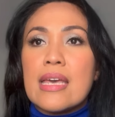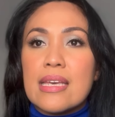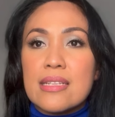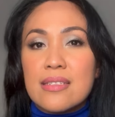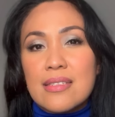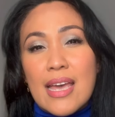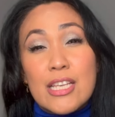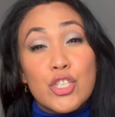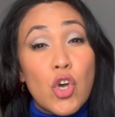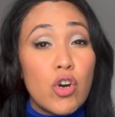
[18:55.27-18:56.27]
It
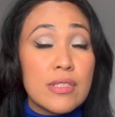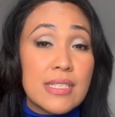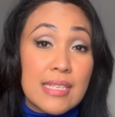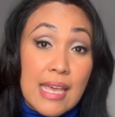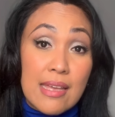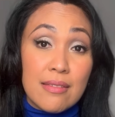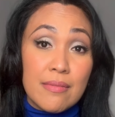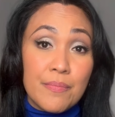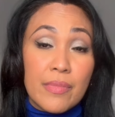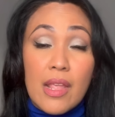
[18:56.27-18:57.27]
stays on skin
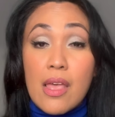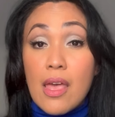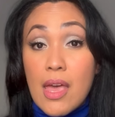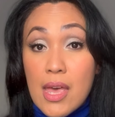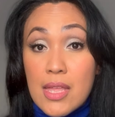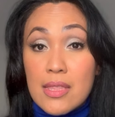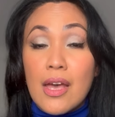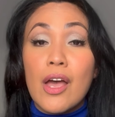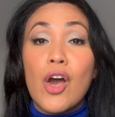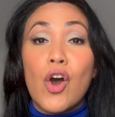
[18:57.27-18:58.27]
and
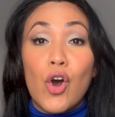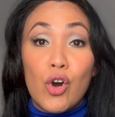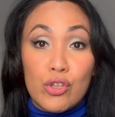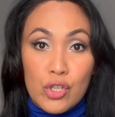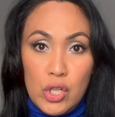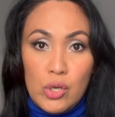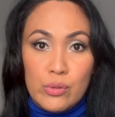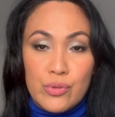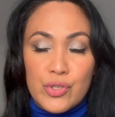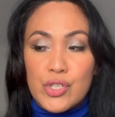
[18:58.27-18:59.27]
on
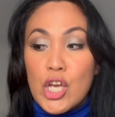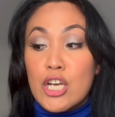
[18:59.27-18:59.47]
clothes.